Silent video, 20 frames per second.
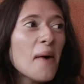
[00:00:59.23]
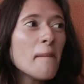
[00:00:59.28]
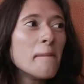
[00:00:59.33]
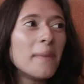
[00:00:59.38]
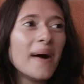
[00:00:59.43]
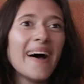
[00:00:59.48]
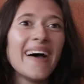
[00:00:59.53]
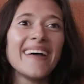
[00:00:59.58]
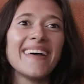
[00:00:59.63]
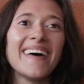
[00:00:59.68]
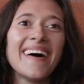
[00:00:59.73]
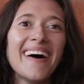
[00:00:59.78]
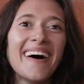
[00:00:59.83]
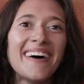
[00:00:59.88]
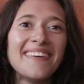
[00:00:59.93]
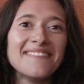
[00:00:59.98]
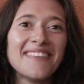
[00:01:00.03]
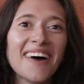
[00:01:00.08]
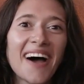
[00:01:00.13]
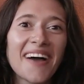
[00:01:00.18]
But
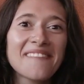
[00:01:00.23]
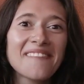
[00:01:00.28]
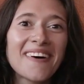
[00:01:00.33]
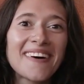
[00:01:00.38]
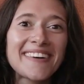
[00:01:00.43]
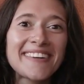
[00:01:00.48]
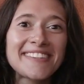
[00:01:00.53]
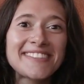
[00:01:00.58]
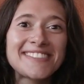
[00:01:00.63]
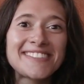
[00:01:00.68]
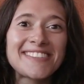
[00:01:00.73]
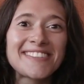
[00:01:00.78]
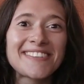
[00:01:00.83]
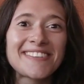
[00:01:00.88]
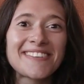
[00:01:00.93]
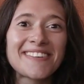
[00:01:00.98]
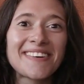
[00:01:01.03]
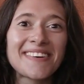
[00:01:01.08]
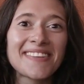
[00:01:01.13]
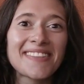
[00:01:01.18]
I wanted
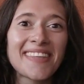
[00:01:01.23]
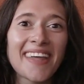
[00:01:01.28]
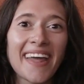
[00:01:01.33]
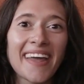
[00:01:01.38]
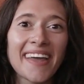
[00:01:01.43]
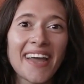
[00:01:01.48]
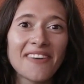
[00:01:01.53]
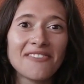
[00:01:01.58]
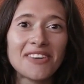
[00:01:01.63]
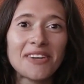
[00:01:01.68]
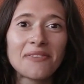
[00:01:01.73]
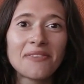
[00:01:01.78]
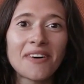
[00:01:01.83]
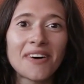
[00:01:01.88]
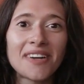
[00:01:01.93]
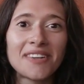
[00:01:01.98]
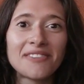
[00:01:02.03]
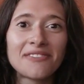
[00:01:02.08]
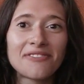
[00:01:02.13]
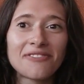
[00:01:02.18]
to thank
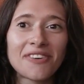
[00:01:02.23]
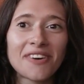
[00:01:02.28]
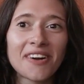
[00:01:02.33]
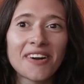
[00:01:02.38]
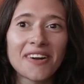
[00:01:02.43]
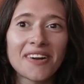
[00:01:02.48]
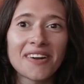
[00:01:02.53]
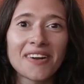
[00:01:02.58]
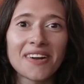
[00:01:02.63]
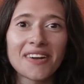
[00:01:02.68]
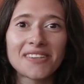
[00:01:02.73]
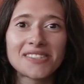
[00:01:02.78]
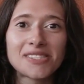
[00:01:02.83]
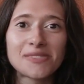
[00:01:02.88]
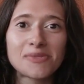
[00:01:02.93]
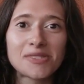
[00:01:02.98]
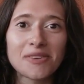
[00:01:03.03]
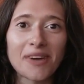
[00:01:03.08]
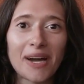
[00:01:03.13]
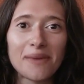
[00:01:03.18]
everyone for
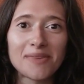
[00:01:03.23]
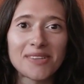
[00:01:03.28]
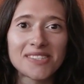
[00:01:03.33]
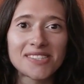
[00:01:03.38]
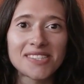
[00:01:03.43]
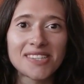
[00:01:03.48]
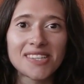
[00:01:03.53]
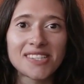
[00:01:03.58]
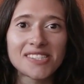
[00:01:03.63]
subscribing to the